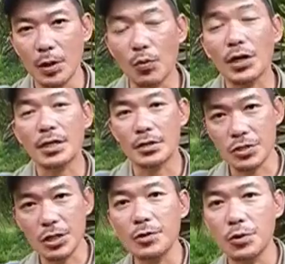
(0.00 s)
But what I
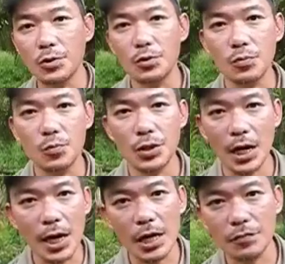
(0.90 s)
can say to you
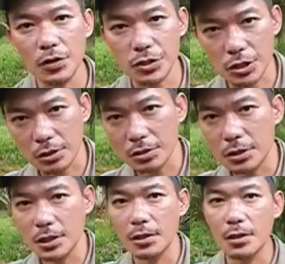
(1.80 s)
with a high level of
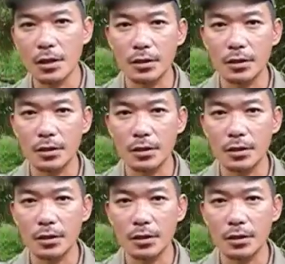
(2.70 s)
certainty,